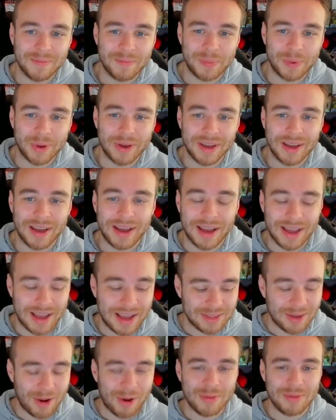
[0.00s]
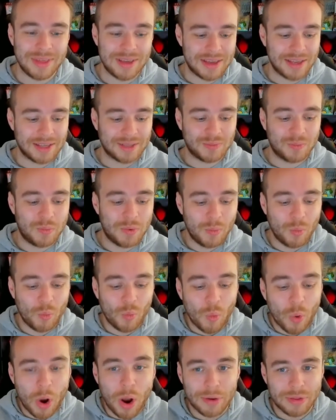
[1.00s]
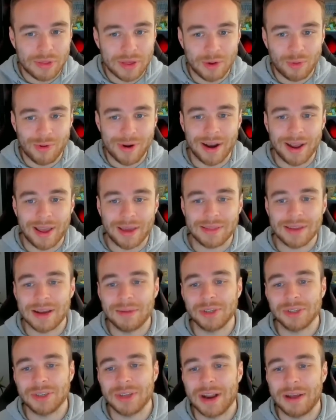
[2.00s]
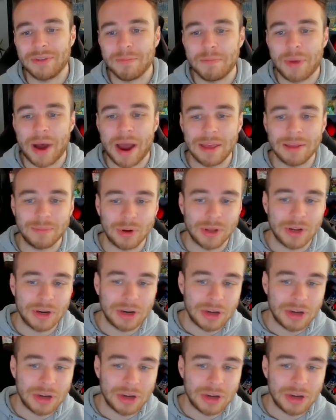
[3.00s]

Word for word: but I don't think it's worth it, really. I think I'm just going to have to bite the bullet and